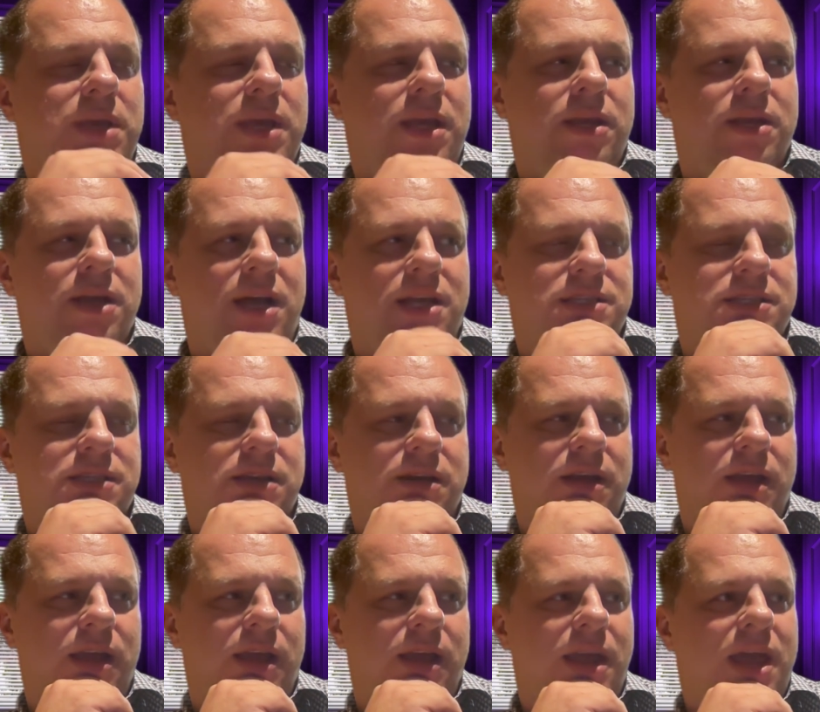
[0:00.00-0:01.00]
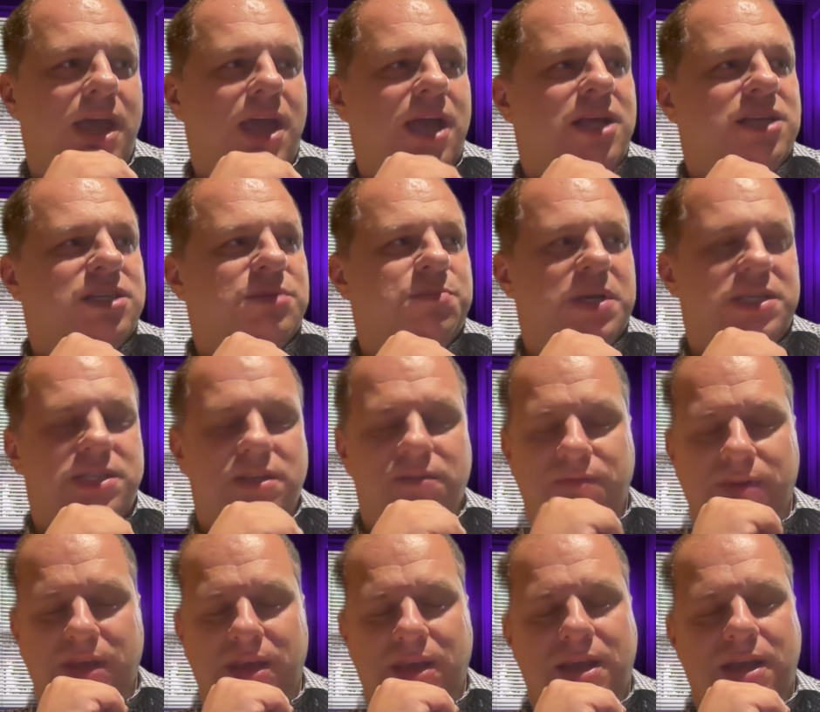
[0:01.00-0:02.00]
industry
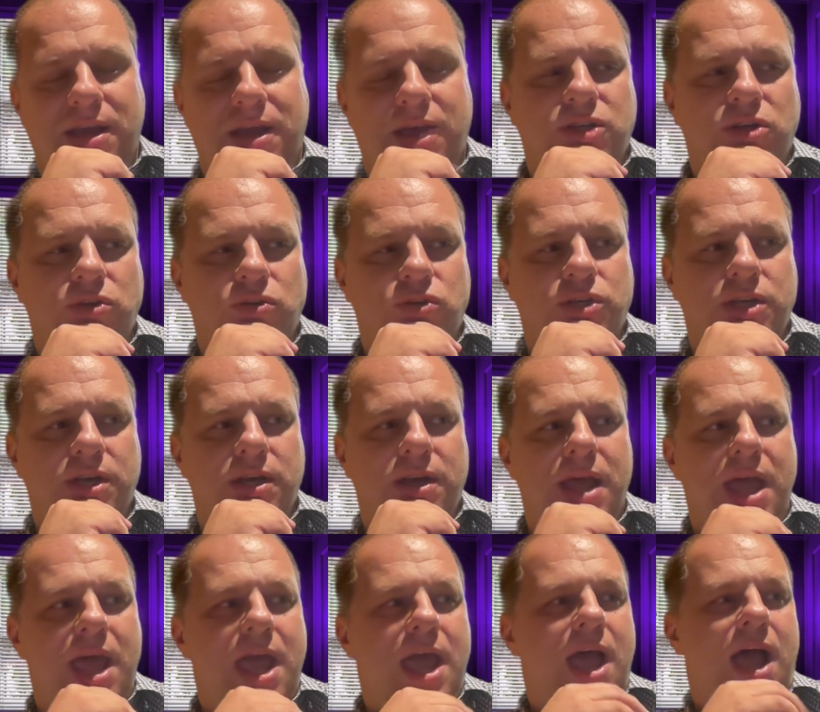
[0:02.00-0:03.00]
specific solution,